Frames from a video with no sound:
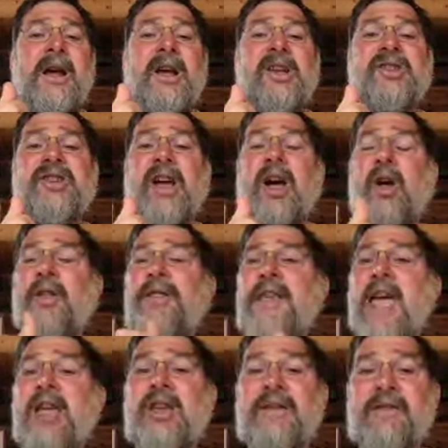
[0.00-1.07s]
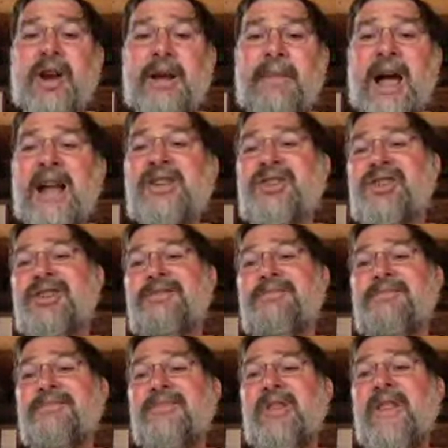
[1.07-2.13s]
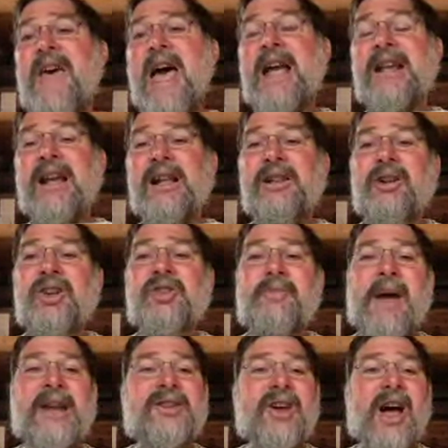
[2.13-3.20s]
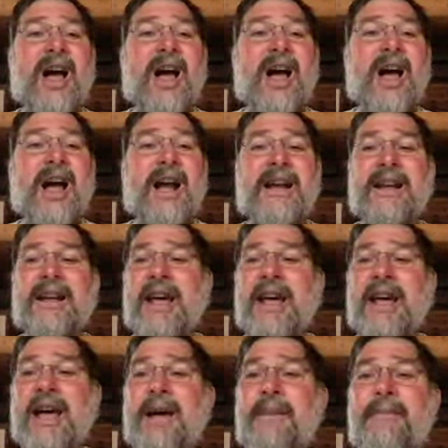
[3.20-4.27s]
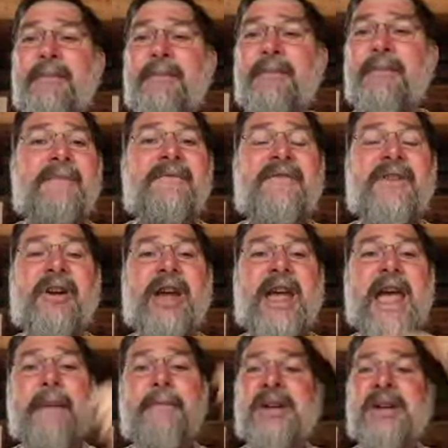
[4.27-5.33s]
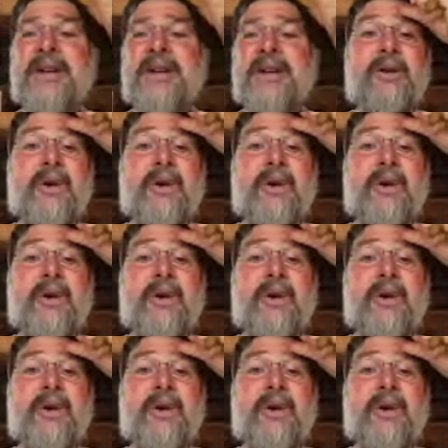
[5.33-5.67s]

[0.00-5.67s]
So thank you very much. That concludes my talk, and I'm very happy to do